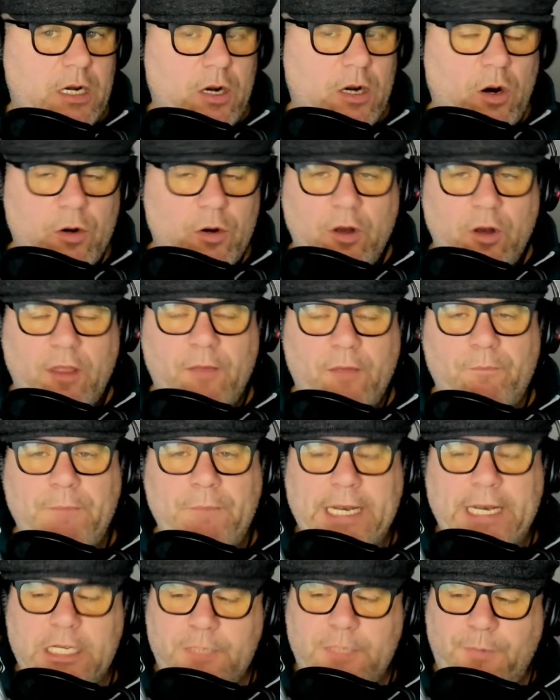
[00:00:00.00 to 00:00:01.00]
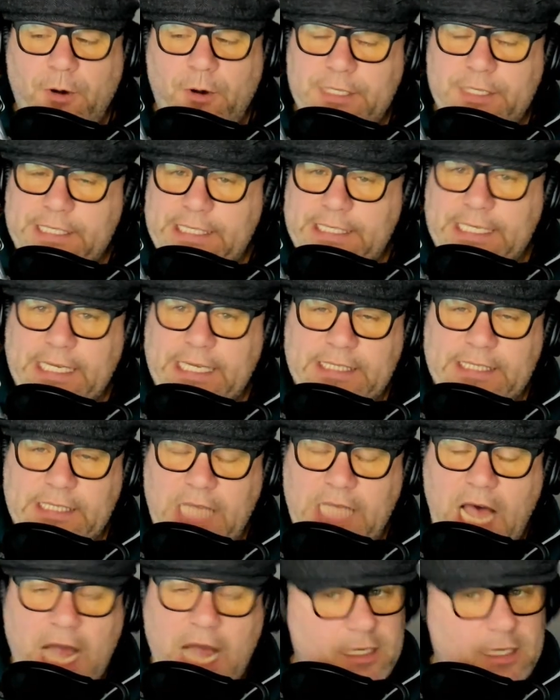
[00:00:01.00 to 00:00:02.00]
another maintenance person see this
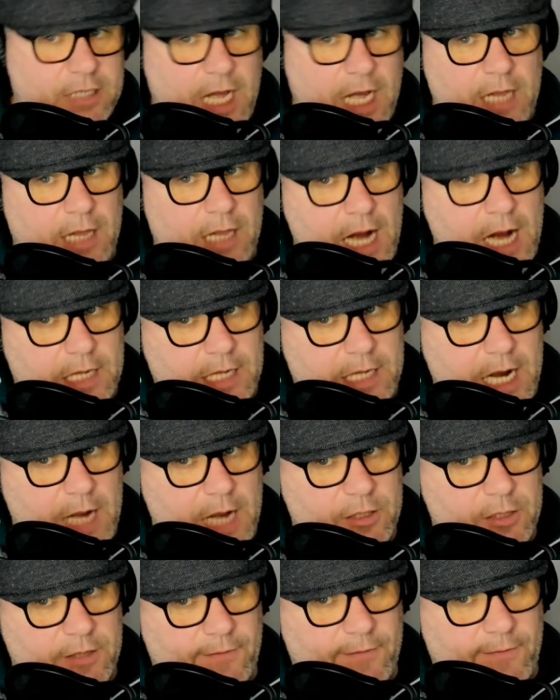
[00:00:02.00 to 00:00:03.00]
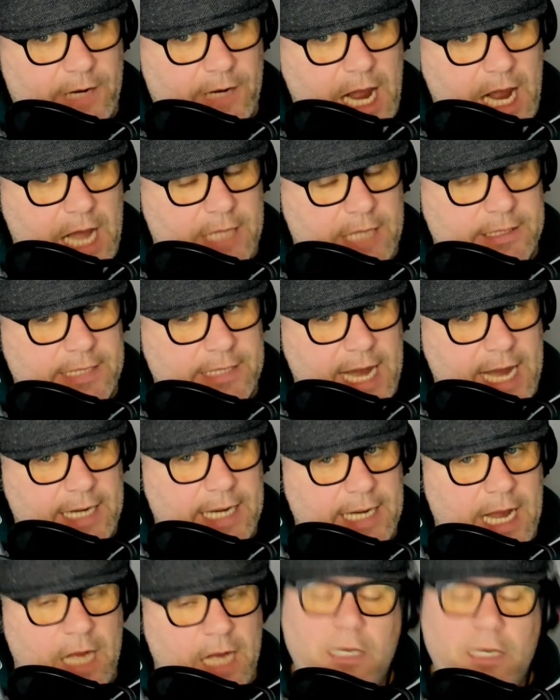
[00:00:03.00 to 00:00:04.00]
lock's not locked out because you forgot it's tagged
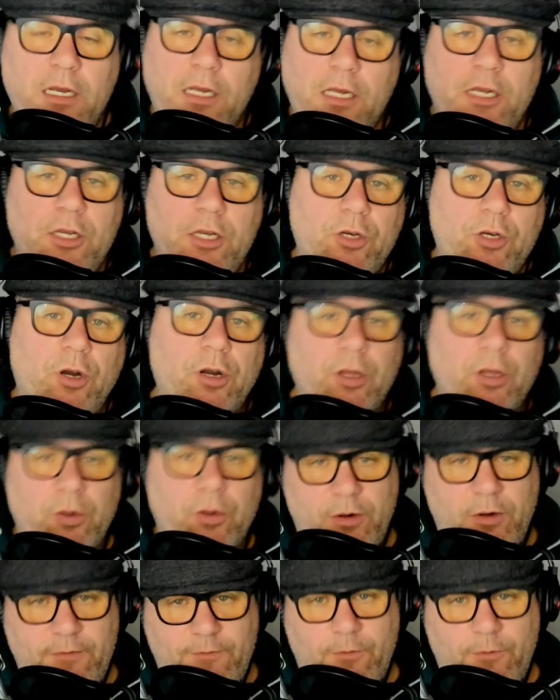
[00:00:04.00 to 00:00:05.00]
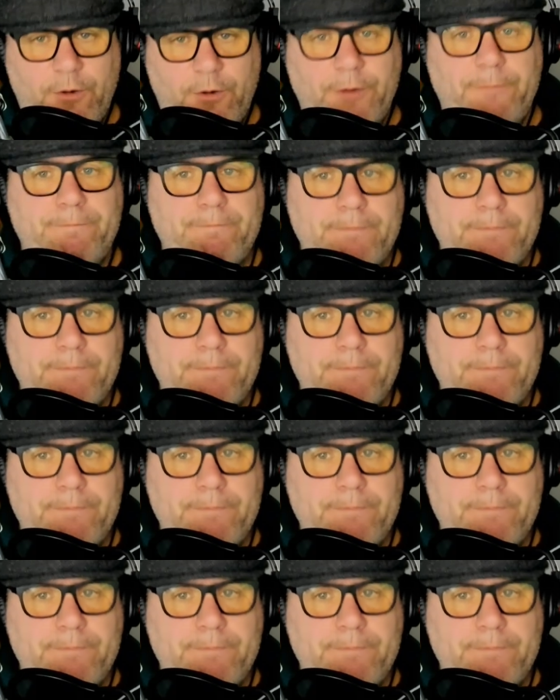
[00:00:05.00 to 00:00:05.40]
out, turning it on for you.